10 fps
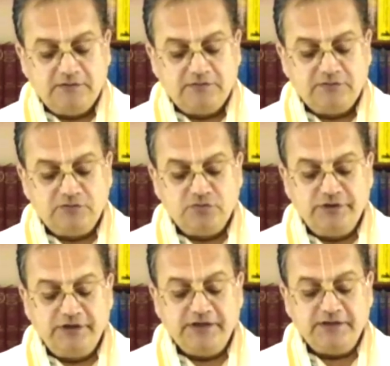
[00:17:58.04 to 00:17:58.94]
So
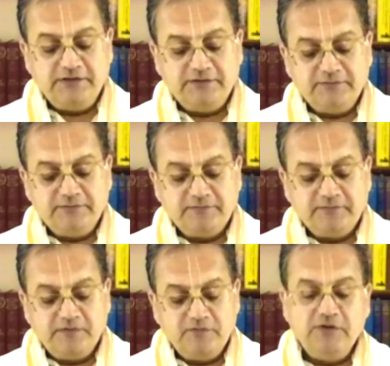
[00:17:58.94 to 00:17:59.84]
today,
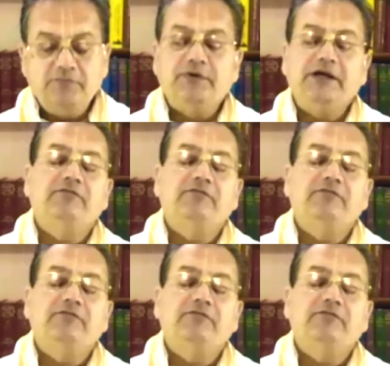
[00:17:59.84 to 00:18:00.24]
we pray